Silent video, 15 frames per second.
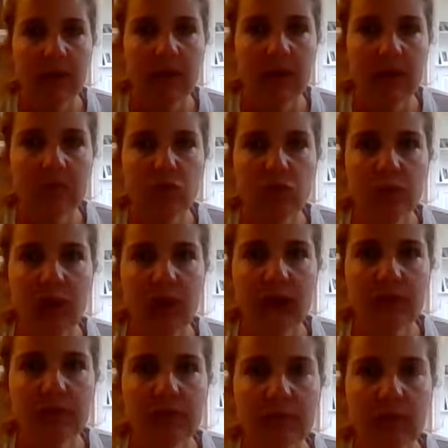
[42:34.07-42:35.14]
And as you
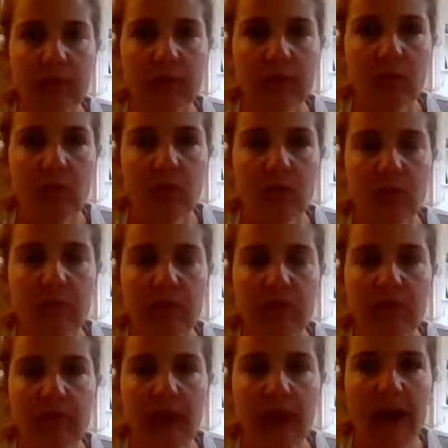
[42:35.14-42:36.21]
exhale, we'll
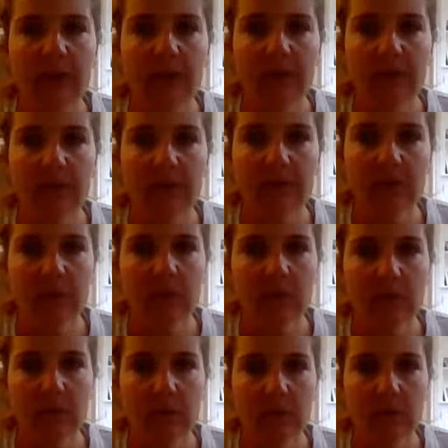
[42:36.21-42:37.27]
meet back in
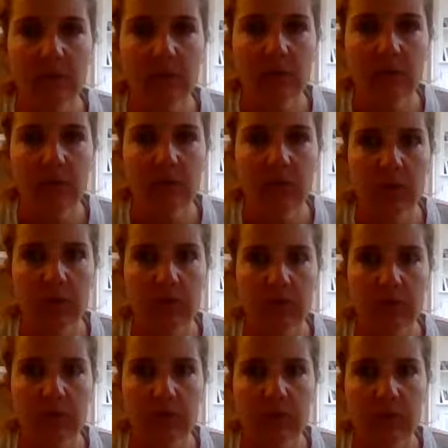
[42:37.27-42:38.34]
standing forward fold.
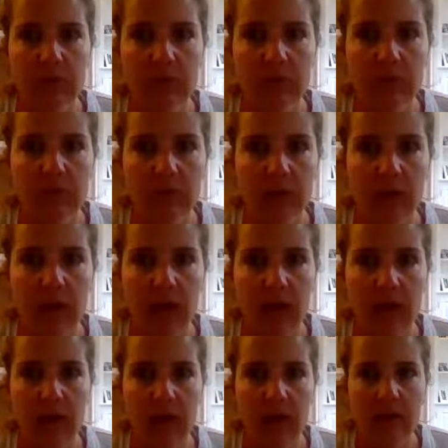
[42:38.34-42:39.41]
Yeah,
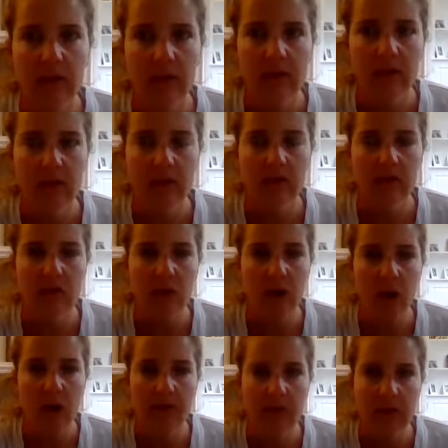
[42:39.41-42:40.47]
good.
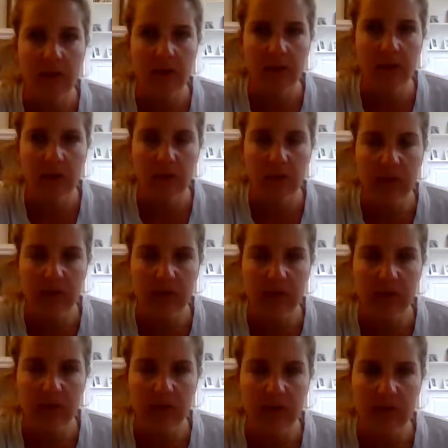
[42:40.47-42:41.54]
Soften,
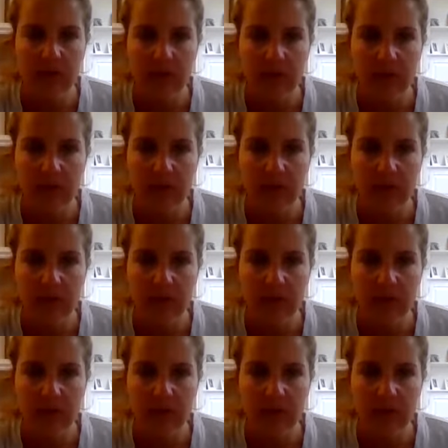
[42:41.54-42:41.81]
release.